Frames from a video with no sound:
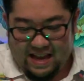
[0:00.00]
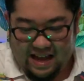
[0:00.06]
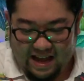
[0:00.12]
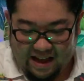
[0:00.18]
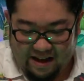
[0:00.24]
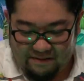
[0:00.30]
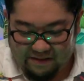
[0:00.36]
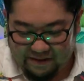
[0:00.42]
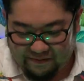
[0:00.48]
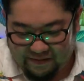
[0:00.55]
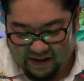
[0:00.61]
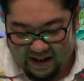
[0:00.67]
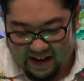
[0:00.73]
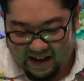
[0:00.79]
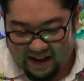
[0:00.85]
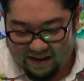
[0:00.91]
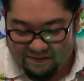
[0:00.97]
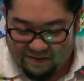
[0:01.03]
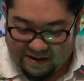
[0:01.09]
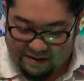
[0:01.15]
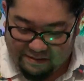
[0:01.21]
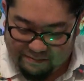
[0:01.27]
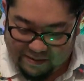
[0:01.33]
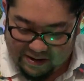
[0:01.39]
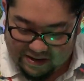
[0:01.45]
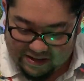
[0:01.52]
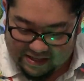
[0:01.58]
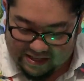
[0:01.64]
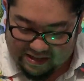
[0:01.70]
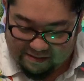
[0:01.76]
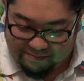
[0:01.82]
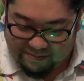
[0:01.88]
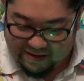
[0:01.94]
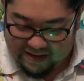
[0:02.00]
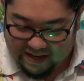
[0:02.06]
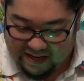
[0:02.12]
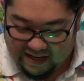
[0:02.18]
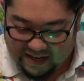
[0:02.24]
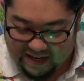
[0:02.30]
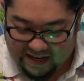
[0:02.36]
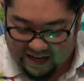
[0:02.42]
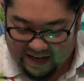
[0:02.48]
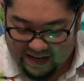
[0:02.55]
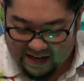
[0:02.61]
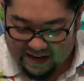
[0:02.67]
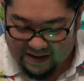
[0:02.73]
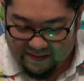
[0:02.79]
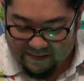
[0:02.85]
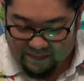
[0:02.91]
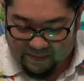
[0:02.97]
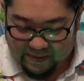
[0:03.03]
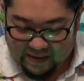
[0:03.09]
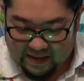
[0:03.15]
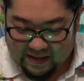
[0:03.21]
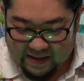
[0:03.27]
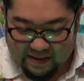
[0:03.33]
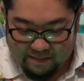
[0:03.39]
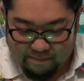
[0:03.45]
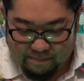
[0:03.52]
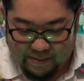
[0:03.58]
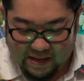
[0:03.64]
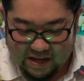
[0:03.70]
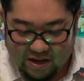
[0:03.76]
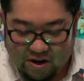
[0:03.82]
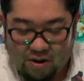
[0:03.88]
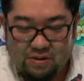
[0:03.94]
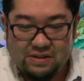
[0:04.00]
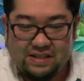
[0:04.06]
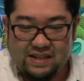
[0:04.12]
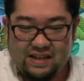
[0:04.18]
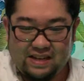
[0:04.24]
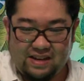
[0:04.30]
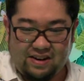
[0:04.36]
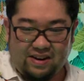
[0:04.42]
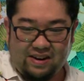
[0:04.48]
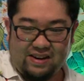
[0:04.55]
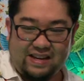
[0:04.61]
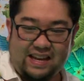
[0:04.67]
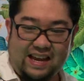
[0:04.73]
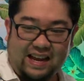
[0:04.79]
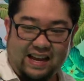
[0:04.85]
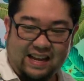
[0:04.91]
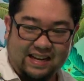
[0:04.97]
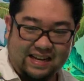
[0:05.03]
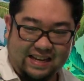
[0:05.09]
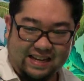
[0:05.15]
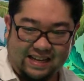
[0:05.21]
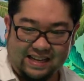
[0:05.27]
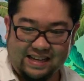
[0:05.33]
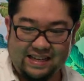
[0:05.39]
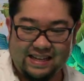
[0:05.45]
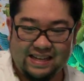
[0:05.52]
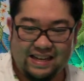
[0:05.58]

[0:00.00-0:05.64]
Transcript: uh, we've got what appears to be picota hard candy.